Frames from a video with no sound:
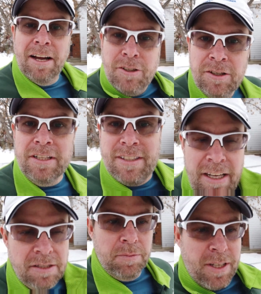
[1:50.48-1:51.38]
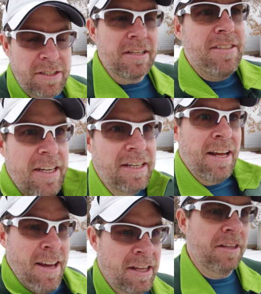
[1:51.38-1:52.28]
I do need to get some distance
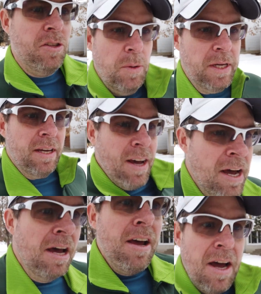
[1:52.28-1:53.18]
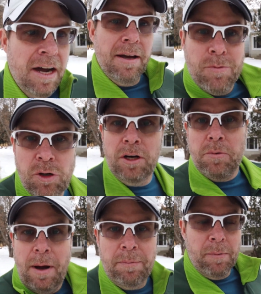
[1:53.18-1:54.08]
in this week. I am trying
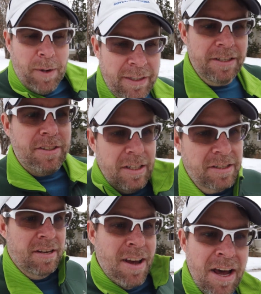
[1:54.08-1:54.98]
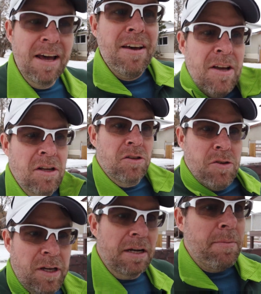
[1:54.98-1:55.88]
to ramp up my distance
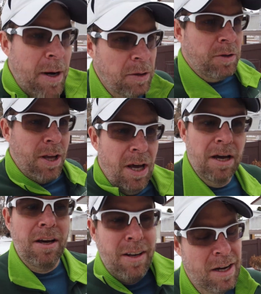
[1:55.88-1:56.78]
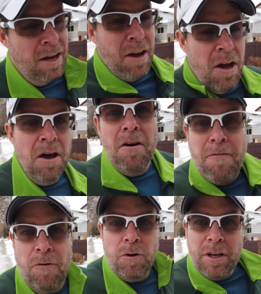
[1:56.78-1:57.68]
to get about
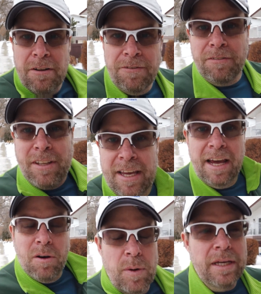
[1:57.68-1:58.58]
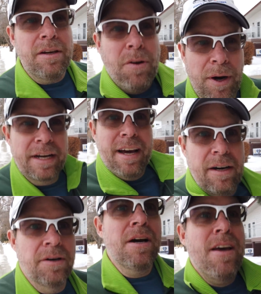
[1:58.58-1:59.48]
40 to 50K a week right
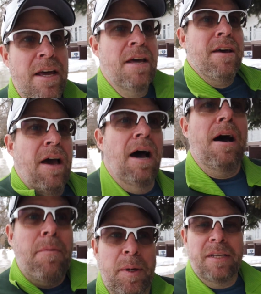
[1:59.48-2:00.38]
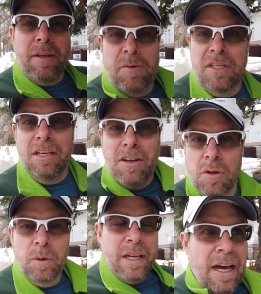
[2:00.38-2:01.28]
now uh, because I'm skiing on
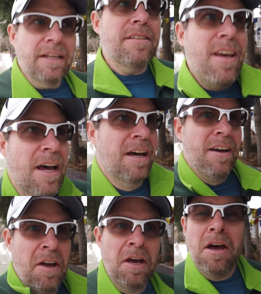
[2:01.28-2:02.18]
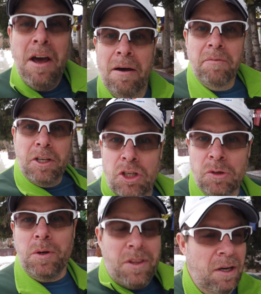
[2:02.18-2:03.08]
the weekends. I'm not
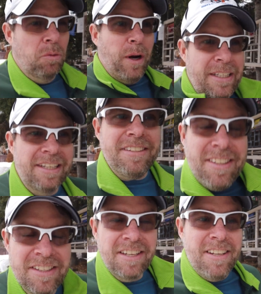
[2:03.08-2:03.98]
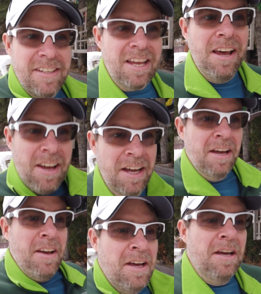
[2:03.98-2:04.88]
what the right distance is
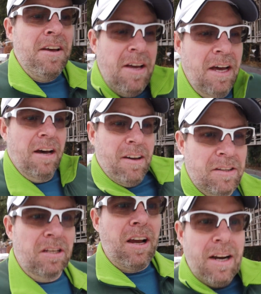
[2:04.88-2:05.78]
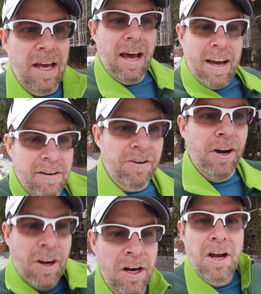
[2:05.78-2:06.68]
uh, to kind of have
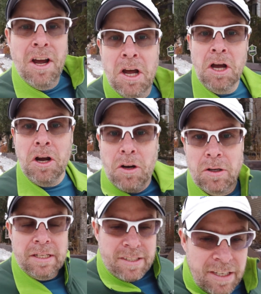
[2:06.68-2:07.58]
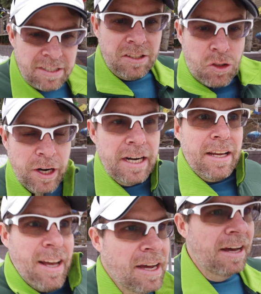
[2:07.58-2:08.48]
early season
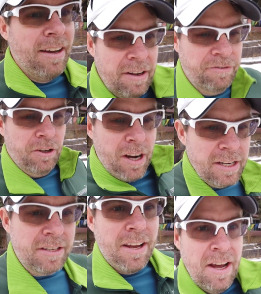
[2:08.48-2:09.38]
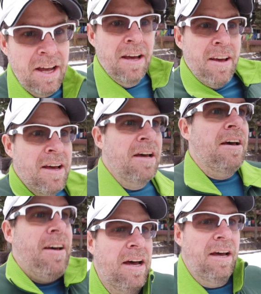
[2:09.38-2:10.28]
training. If you guys
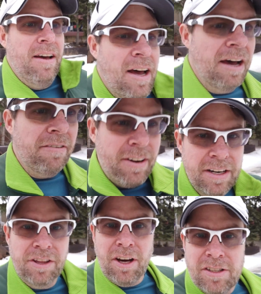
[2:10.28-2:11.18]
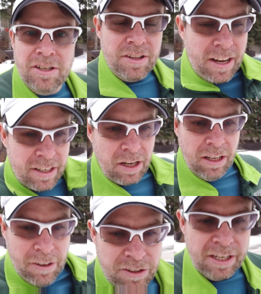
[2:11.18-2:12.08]
have any thoughts on that,
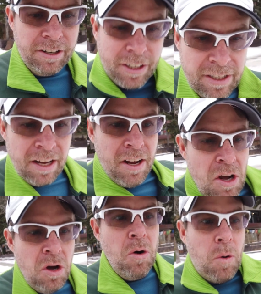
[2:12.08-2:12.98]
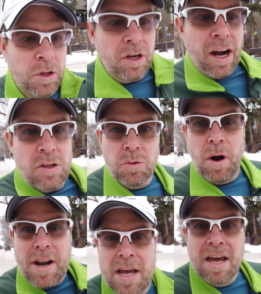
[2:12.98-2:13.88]
I'd love to hear it. What are you guys
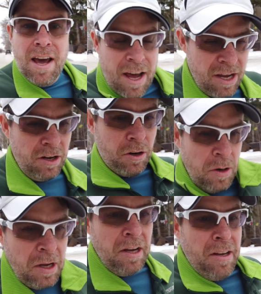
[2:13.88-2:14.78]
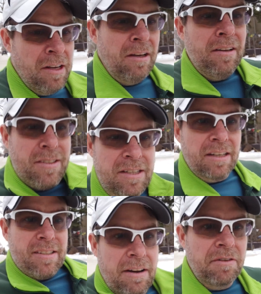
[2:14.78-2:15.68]
running? You know,
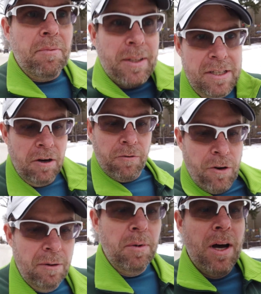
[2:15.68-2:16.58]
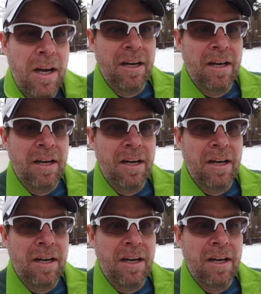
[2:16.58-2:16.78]
six, seven months out from